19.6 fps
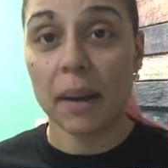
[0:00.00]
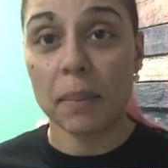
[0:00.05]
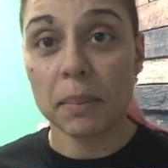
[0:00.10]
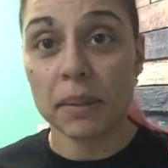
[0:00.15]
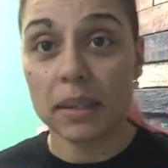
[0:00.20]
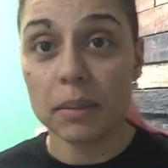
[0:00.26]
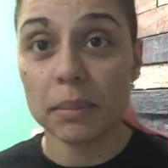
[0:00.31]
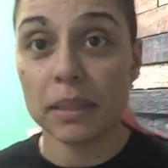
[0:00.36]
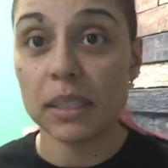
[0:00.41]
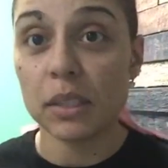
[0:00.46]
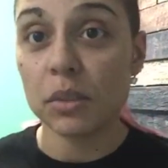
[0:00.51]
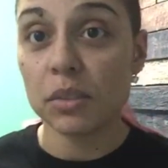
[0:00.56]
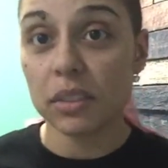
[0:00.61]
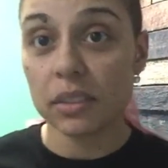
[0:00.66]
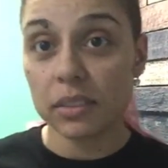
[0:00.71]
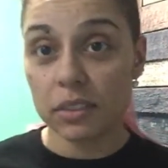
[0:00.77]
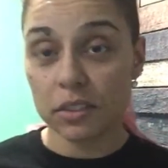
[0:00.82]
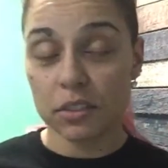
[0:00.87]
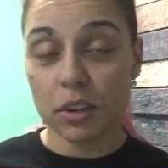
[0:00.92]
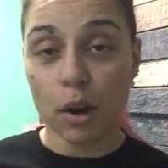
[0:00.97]
I'm going to be
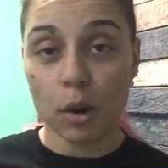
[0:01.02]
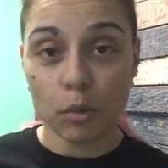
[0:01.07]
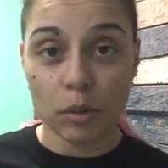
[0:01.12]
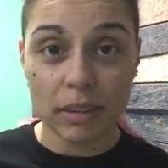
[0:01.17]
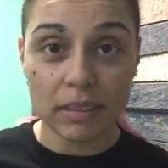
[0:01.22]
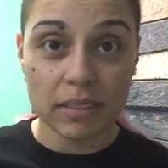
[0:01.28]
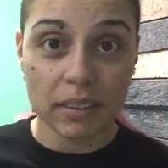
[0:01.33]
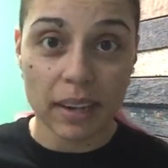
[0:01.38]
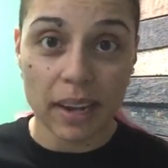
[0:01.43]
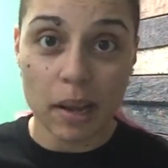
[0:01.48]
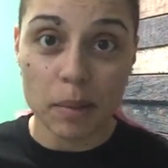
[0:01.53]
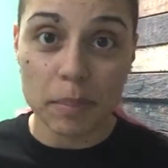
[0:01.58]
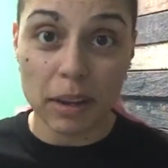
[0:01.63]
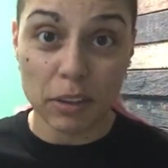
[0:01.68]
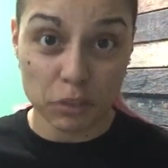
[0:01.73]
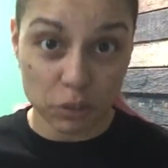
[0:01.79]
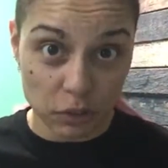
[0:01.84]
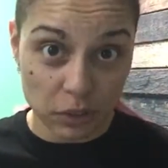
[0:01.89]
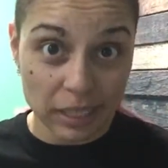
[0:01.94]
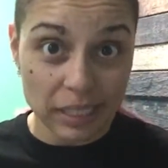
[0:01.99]
using to start rinsing out my
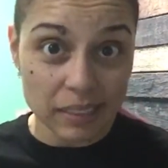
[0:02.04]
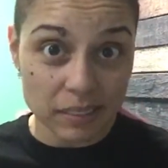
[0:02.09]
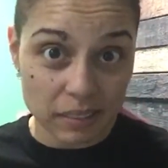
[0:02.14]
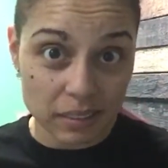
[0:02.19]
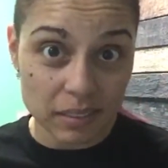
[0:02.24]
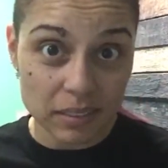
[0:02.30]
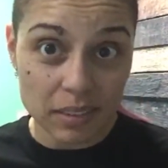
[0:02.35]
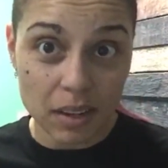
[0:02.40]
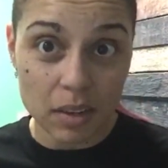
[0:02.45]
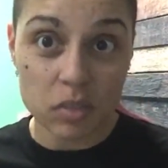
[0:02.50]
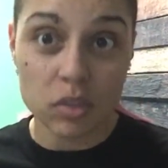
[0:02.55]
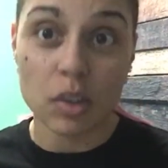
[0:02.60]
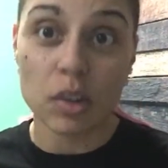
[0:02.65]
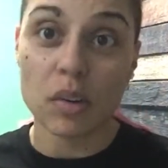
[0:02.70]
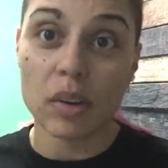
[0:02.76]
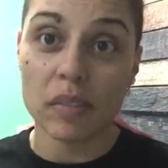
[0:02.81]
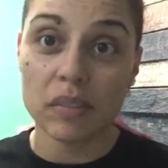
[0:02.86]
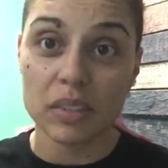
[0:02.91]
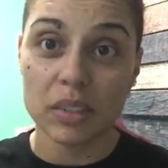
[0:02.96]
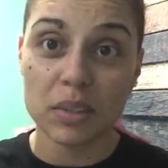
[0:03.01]
screens and stuff, so I
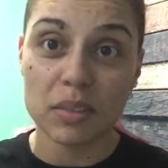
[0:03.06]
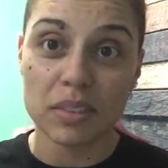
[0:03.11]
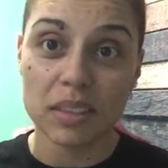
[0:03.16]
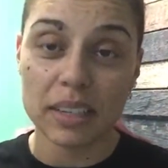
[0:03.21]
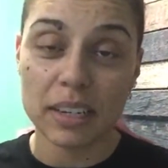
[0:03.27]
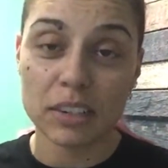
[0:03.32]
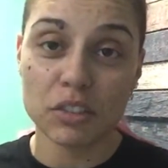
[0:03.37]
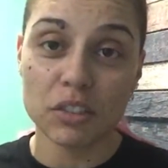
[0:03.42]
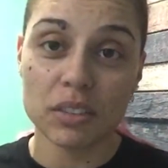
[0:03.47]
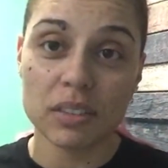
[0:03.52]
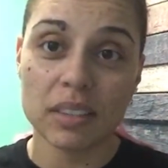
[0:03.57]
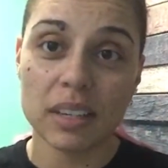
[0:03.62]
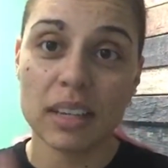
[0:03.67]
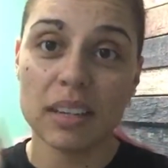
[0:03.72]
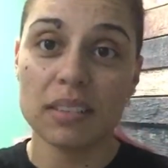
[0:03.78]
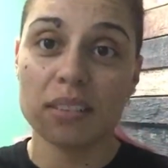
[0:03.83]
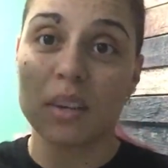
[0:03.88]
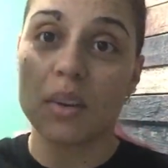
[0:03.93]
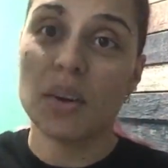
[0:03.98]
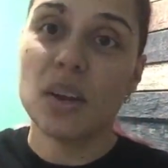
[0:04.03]
don't have to use the kitchen sink.
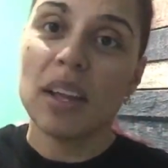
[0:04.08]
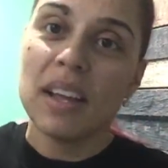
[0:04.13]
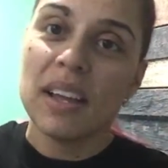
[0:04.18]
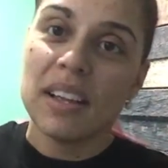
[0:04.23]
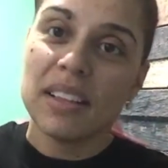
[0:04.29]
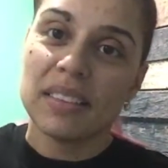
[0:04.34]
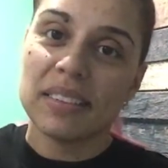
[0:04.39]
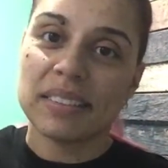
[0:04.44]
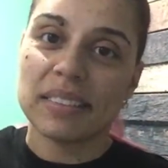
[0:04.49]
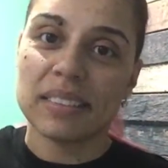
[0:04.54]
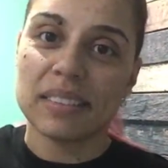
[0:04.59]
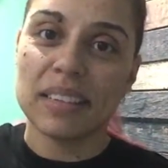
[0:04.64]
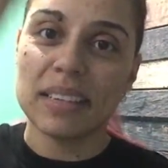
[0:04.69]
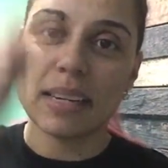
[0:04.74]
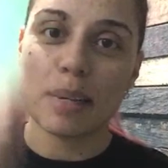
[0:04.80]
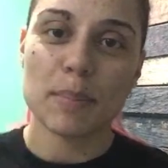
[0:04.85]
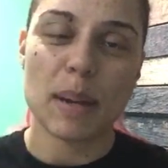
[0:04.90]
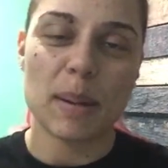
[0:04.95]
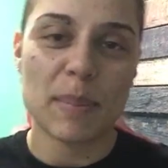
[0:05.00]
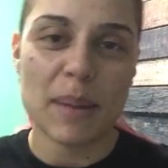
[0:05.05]
So there's a
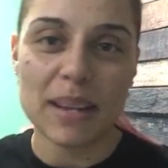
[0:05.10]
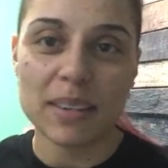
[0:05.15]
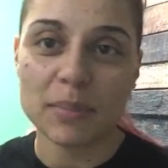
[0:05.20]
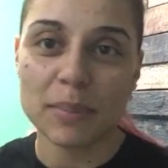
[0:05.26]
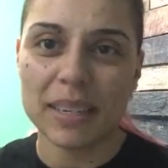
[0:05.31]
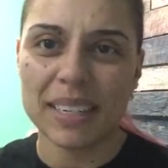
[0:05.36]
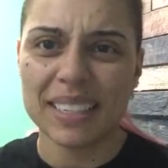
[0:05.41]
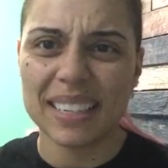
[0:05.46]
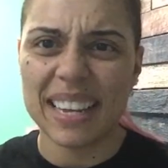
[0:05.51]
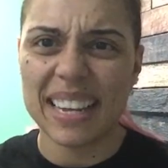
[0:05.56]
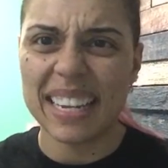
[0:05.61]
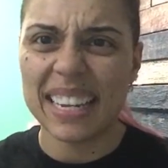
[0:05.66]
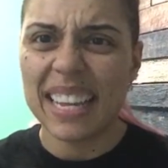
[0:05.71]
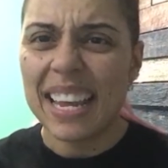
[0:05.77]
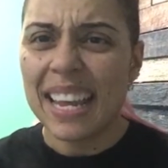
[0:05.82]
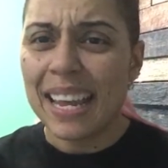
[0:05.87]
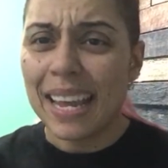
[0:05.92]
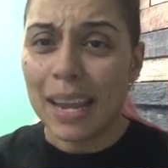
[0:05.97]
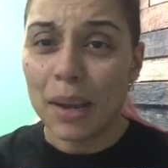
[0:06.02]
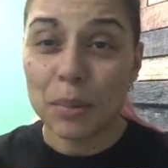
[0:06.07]
sink in my basement, and
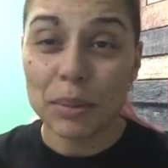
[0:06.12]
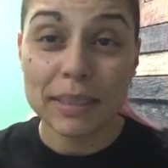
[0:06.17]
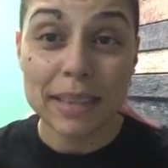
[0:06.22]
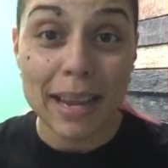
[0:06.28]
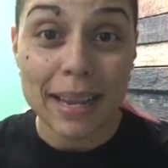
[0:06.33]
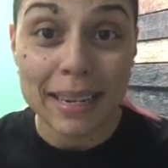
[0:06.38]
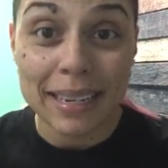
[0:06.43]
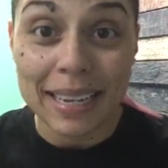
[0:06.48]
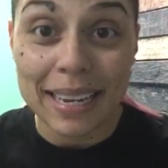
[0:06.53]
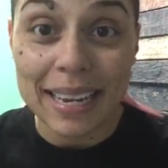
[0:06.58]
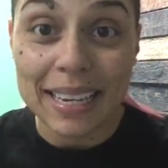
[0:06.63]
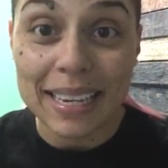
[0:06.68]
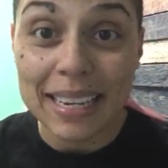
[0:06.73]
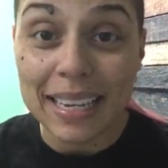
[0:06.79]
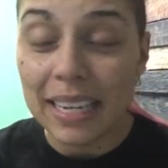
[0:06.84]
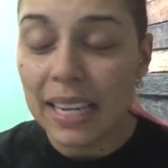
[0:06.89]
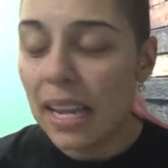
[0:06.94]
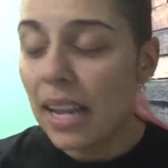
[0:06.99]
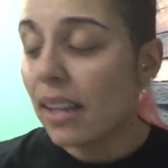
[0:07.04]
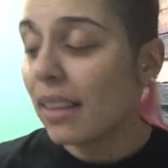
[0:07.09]
it was kind of
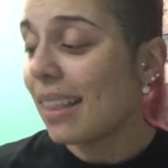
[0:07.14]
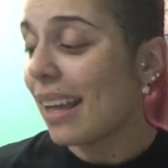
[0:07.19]
icky.